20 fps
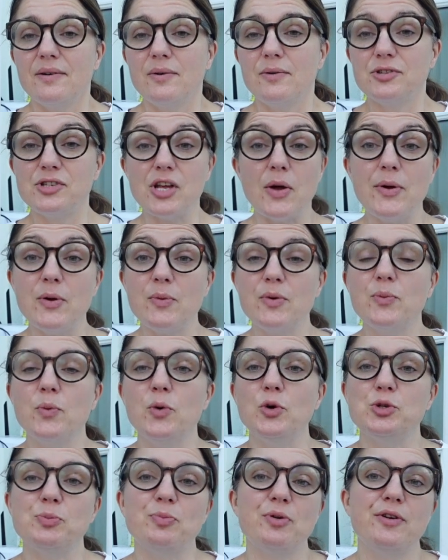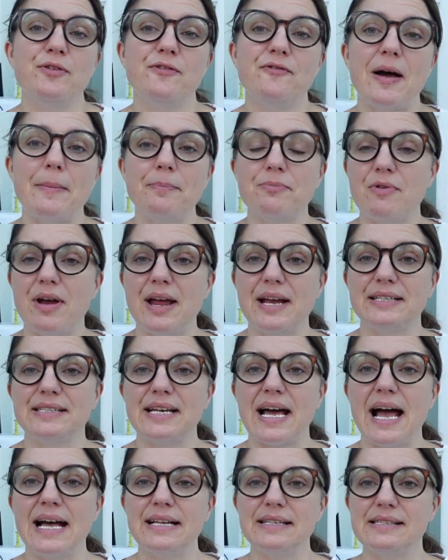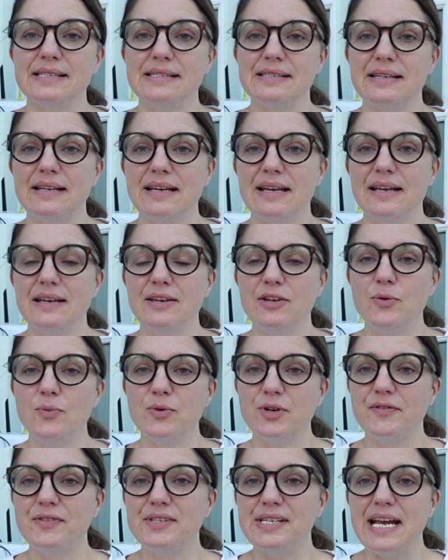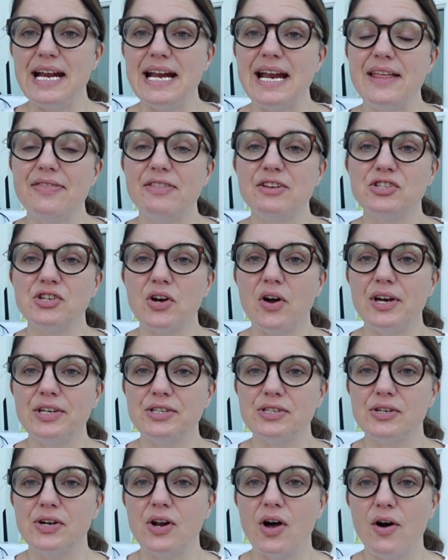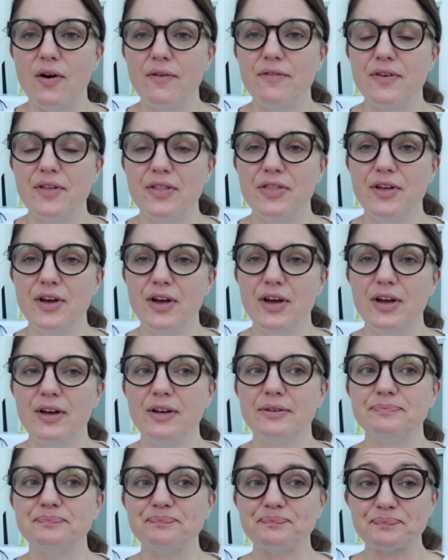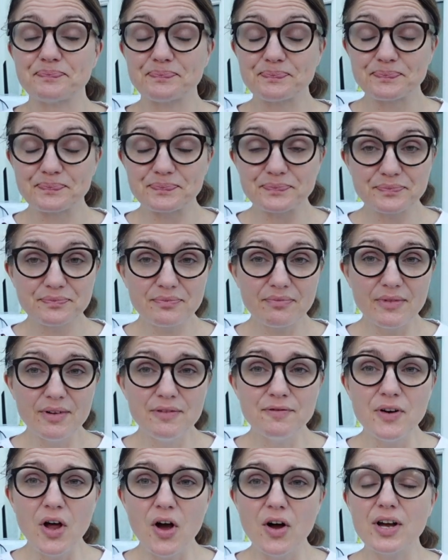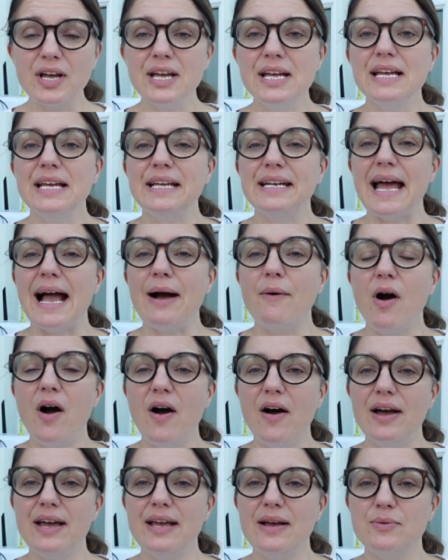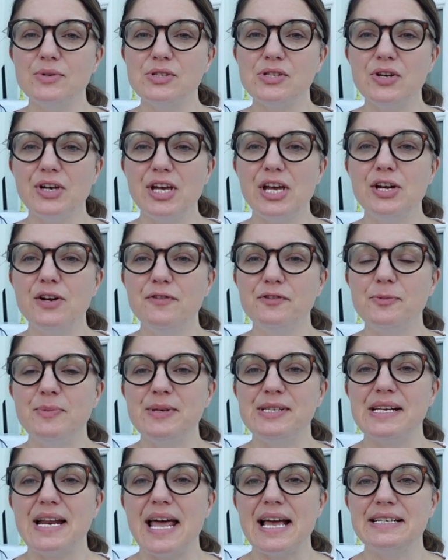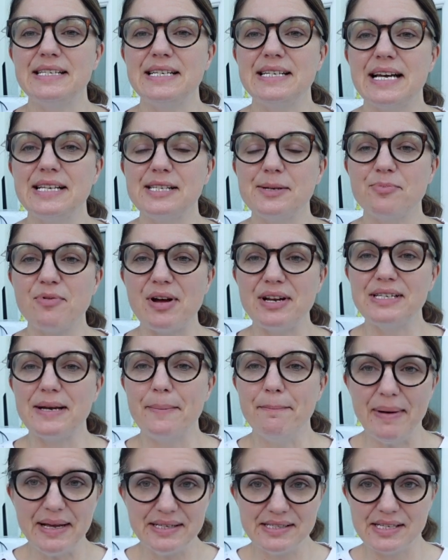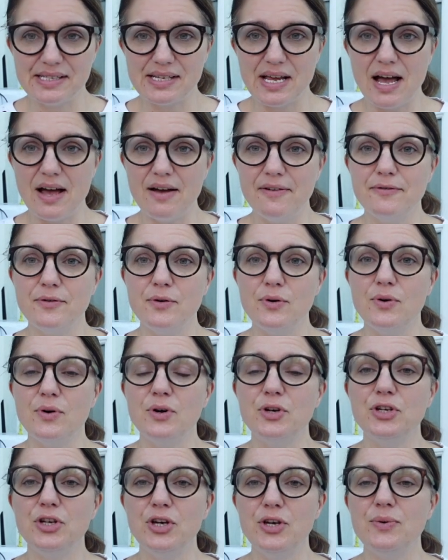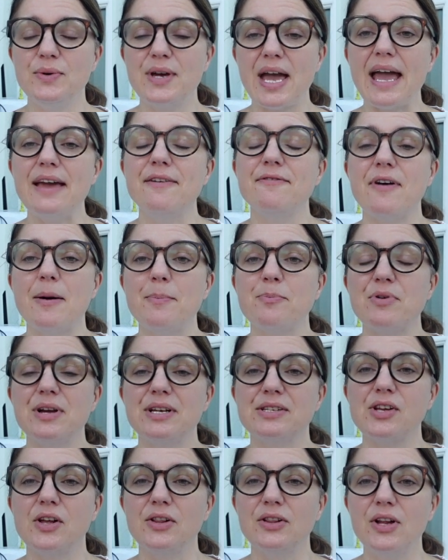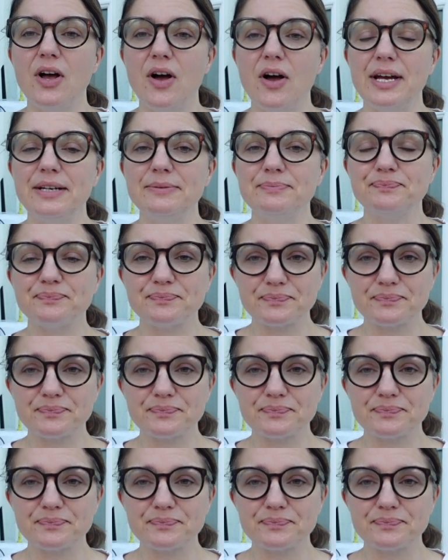sewing with waterproof fabric, as you would have seen in the title of the vlog. Now, I was lucky enough to be selected as a brand ambassador for UK Fabrics Online,